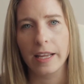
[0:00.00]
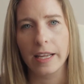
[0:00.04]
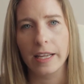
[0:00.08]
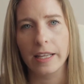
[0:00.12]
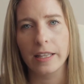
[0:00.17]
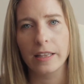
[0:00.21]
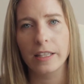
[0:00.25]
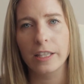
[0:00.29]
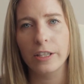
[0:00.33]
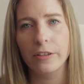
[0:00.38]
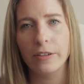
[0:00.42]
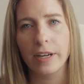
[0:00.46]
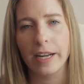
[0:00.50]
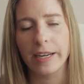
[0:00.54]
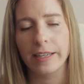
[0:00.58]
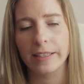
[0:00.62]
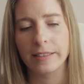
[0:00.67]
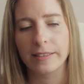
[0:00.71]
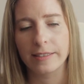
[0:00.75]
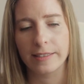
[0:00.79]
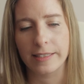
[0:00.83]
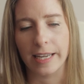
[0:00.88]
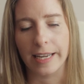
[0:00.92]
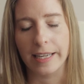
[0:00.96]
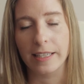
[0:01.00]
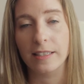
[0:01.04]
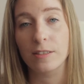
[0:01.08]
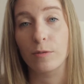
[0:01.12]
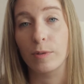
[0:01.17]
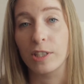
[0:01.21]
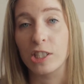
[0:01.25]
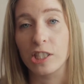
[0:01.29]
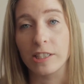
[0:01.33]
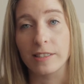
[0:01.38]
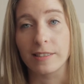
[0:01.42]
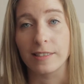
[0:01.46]
In the United
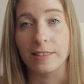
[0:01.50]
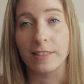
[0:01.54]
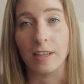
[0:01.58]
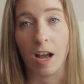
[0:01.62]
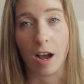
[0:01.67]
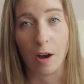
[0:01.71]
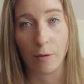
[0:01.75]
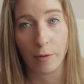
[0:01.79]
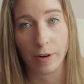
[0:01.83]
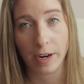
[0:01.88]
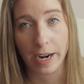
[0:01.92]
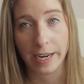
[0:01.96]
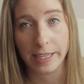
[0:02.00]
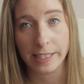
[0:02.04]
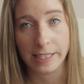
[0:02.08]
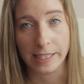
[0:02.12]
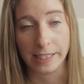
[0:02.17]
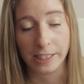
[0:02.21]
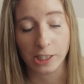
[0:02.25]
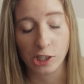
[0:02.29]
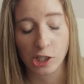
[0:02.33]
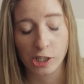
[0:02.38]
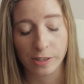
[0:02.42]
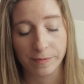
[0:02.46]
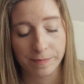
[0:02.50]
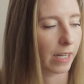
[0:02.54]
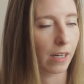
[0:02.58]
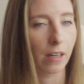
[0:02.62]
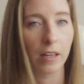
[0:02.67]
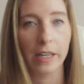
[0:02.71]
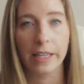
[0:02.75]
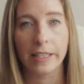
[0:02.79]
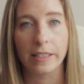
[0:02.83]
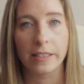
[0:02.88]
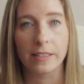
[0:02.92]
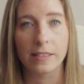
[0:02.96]
States, which is not where I teach,
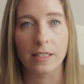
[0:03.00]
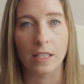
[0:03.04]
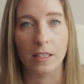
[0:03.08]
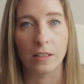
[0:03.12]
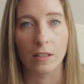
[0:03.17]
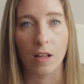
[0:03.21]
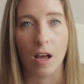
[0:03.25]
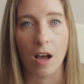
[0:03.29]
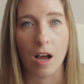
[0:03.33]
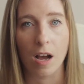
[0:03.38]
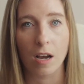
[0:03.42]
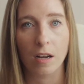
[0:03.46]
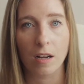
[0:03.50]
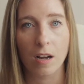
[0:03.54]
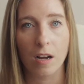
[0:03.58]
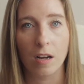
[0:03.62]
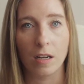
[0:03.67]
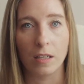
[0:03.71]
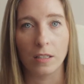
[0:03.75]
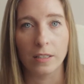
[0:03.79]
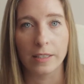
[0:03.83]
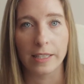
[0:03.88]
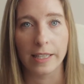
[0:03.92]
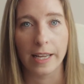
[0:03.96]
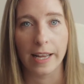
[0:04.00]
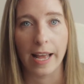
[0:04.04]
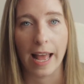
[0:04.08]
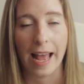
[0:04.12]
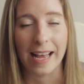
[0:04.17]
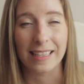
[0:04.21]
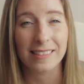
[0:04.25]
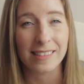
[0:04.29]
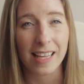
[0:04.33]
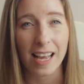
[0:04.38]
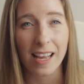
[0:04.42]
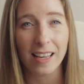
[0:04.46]
there is a law called
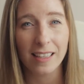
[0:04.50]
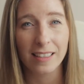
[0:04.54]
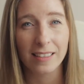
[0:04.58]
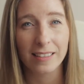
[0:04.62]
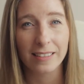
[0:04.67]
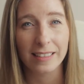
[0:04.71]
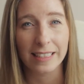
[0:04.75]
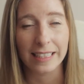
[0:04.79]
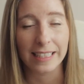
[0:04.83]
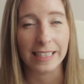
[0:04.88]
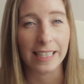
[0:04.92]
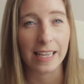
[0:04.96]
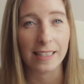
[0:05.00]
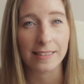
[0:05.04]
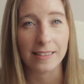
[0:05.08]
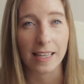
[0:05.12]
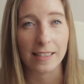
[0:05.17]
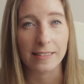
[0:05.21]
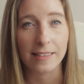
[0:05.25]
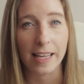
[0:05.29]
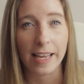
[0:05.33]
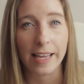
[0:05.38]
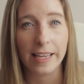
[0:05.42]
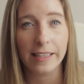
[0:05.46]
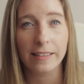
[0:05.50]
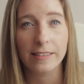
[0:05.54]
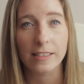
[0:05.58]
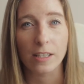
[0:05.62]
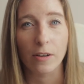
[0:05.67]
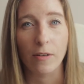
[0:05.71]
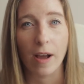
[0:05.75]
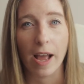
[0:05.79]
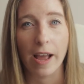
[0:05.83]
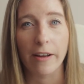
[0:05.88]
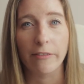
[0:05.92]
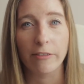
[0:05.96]
ESSA, ESSA,
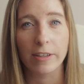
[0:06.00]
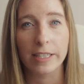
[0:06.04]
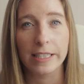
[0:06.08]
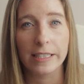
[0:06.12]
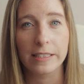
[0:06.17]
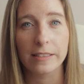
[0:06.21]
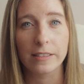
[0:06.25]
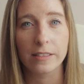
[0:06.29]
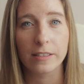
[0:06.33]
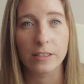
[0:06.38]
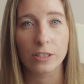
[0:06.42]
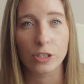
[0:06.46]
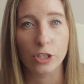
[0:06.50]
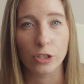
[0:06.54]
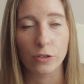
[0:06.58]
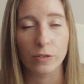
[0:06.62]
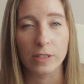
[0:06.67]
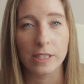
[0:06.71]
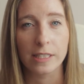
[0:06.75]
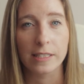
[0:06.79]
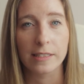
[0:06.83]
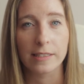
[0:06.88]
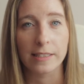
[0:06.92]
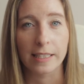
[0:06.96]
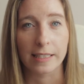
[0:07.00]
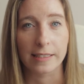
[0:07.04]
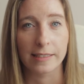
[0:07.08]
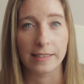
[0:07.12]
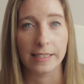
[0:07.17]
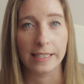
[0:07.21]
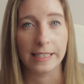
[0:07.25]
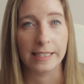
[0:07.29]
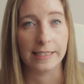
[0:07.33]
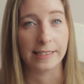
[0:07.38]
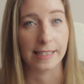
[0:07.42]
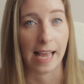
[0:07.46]
so Every Student
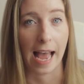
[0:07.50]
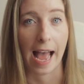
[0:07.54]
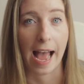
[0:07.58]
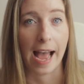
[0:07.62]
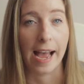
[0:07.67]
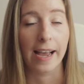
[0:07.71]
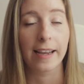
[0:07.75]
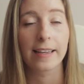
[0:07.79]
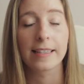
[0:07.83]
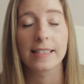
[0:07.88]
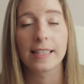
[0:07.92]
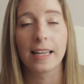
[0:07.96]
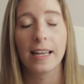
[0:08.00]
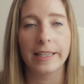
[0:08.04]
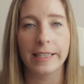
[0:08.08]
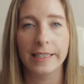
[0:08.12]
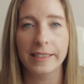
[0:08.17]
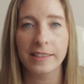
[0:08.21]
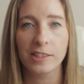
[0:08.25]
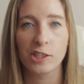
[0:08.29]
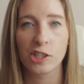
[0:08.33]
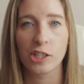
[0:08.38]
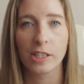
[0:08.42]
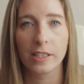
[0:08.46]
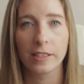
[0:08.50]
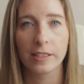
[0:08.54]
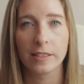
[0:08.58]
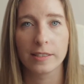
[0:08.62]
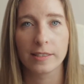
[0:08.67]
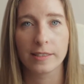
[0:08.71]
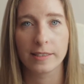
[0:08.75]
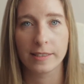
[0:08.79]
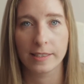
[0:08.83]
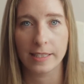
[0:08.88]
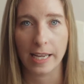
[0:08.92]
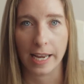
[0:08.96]
Succeeds Act. Each
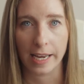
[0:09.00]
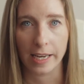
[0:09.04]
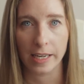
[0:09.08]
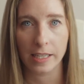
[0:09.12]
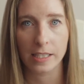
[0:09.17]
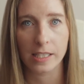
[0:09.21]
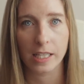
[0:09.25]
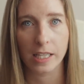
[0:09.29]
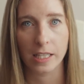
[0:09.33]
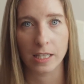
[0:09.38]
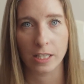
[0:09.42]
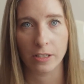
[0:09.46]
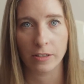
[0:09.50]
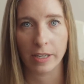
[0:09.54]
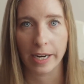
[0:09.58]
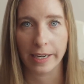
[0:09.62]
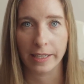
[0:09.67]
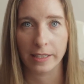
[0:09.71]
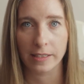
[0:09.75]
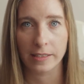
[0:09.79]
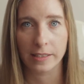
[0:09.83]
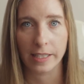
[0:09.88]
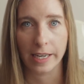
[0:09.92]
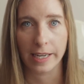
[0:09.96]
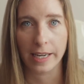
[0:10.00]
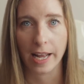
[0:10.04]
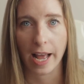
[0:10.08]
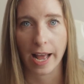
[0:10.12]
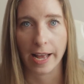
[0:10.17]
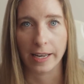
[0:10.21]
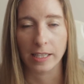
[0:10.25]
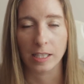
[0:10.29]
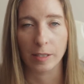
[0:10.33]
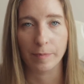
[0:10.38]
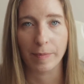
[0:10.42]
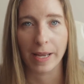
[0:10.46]
state in the United States
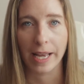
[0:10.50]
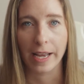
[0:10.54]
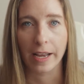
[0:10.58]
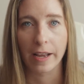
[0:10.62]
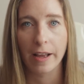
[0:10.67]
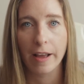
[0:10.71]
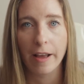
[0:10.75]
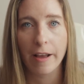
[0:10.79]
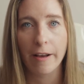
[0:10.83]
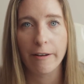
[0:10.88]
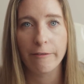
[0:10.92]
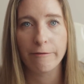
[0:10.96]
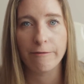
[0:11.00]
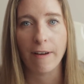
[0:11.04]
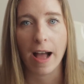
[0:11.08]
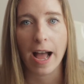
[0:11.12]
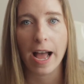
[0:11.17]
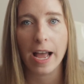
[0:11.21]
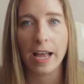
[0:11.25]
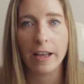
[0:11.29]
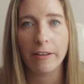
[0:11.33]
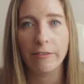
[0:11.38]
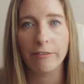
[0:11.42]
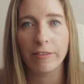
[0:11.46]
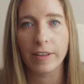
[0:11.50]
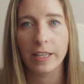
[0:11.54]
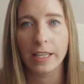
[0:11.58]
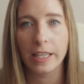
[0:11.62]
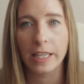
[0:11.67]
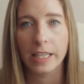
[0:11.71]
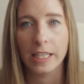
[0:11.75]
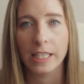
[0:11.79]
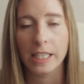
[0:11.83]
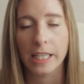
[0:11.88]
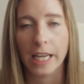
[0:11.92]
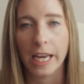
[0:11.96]
had to pick five
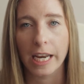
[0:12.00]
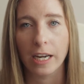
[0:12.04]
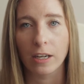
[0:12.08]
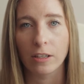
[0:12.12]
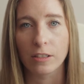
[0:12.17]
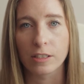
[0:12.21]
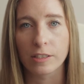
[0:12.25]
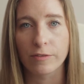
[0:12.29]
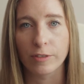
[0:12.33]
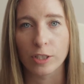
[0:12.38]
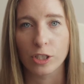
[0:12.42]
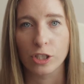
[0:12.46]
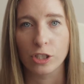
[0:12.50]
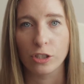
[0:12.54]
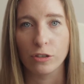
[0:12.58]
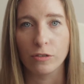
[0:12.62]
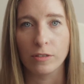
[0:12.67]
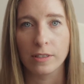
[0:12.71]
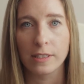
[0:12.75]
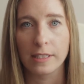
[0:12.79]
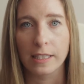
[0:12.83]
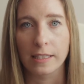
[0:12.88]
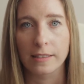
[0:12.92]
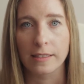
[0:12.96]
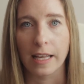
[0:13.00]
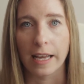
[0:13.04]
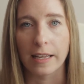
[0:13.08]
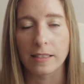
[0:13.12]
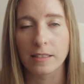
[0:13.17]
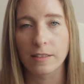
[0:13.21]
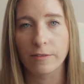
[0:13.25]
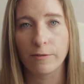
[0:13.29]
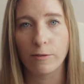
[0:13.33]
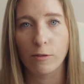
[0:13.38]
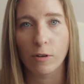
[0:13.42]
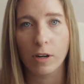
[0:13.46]
indicators for student
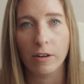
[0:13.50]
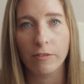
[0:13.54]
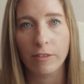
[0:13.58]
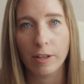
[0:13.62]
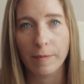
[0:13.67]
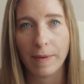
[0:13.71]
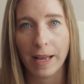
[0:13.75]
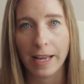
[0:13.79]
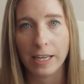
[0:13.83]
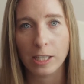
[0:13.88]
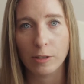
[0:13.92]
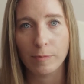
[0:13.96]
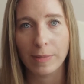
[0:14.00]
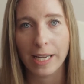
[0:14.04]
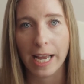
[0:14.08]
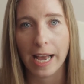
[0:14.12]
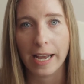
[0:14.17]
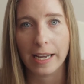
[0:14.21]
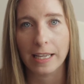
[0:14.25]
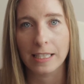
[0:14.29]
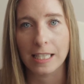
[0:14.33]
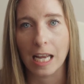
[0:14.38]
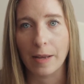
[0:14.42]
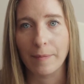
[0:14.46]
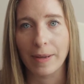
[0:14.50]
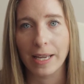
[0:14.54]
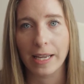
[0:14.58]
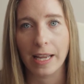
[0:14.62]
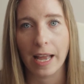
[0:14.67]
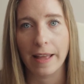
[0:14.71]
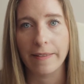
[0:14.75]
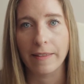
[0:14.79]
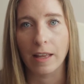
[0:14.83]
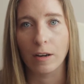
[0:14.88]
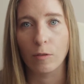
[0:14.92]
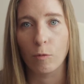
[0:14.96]
success. Four of them had to be
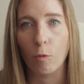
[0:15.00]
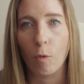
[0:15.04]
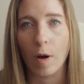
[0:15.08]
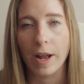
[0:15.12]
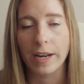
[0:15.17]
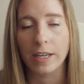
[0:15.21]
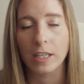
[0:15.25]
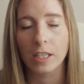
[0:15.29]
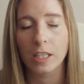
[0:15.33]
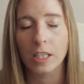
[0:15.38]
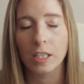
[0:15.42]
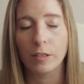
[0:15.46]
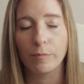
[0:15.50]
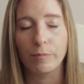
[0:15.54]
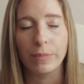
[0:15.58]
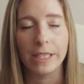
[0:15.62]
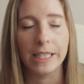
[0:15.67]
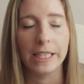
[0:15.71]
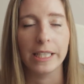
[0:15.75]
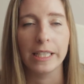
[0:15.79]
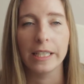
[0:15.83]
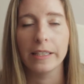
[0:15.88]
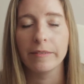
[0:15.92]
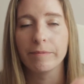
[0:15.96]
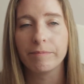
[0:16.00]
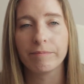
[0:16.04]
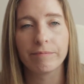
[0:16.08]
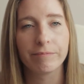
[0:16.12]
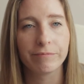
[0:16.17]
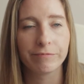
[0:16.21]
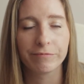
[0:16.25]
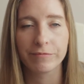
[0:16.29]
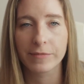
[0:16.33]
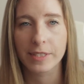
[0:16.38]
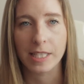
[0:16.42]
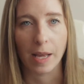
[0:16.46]
academic and then one could be
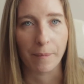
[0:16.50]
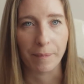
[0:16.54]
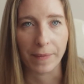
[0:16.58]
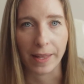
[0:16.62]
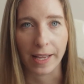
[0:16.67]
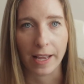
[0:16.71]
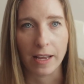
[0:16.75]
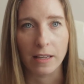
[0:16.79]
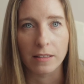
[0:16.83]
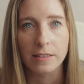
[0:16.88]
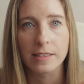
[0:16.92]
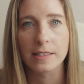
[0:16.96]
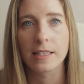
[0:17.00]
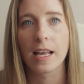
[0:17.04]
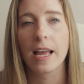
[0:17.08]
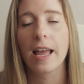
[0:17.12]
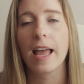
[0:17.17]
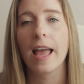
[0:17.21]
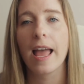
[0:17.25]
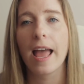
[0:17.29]
something else.